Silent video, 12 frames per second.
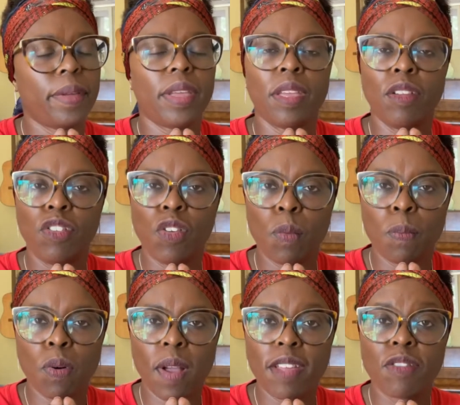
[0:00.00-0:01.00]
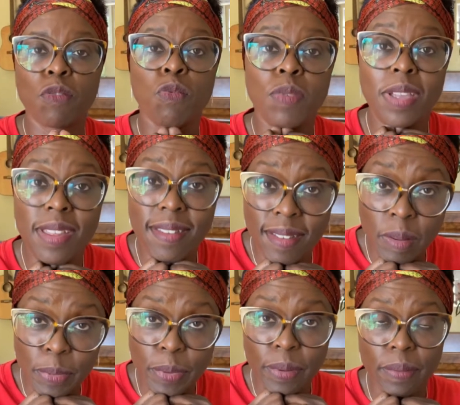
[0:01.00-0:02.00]
Is your price
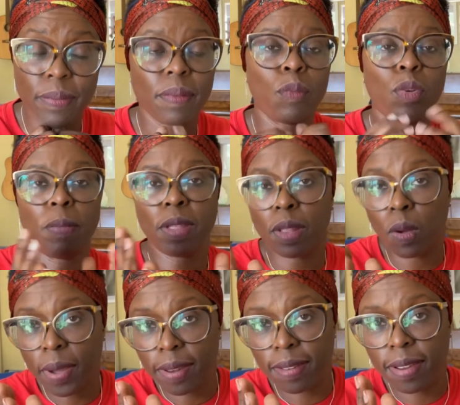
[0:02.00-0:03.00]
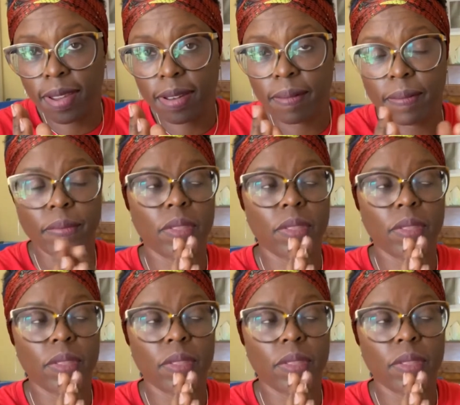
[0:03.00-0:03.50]
reasonable? Would be the question.